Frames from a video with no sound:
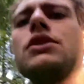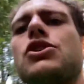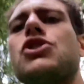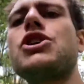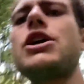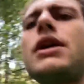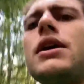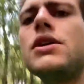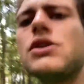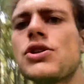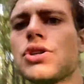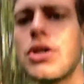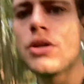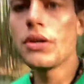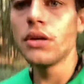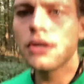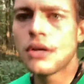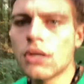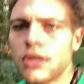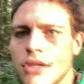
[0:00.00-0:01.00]
to change
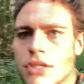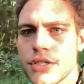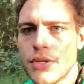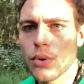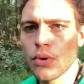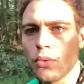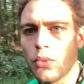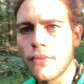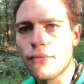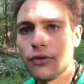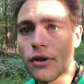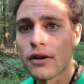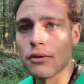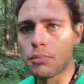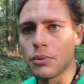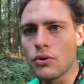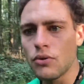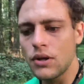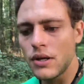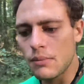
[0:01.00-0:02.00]
to reflect
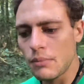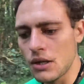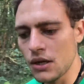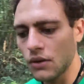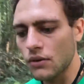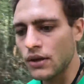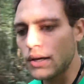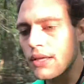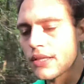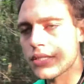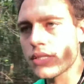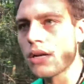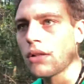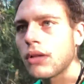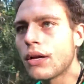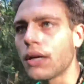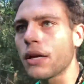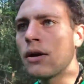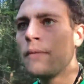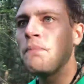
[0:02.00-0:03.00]
beauty, meaning like it's not
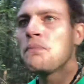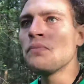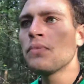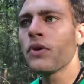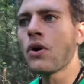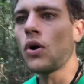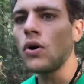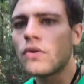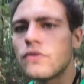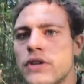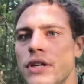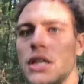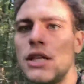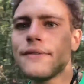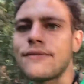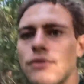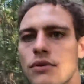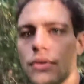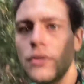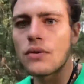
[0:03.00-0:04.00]
like all the
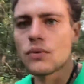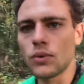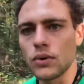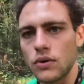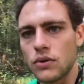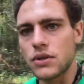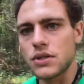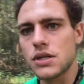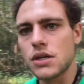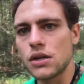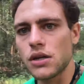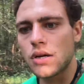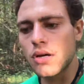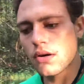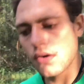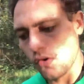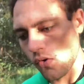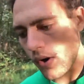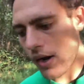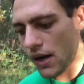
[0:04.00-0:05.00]
evil in the world is going to
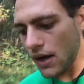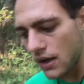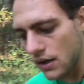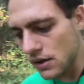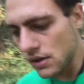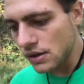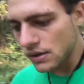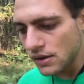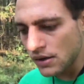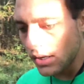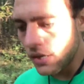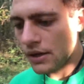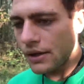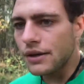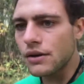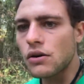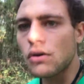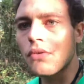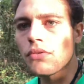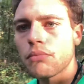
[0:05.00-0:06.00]
go away and
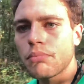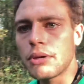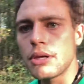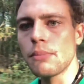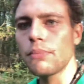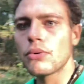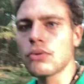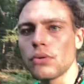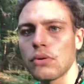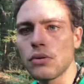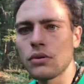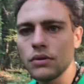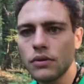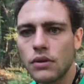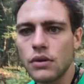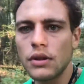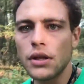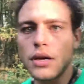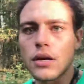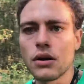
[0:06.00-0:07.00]
all the people
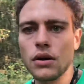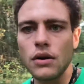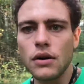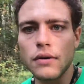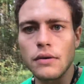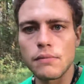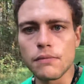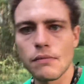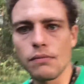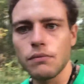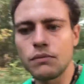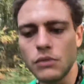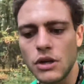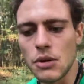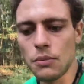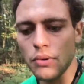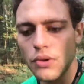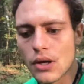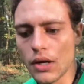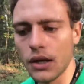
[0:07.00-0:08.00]
that are
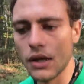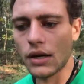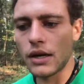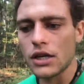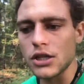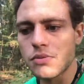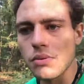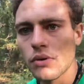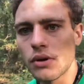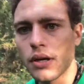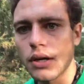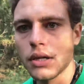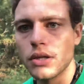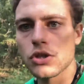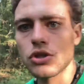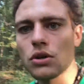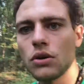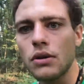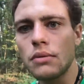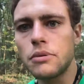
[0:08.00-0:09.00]
manipulating and exploiting and
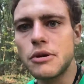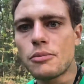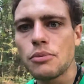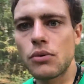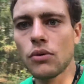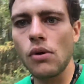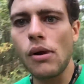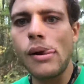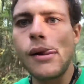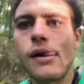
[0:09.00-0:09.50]
controlling people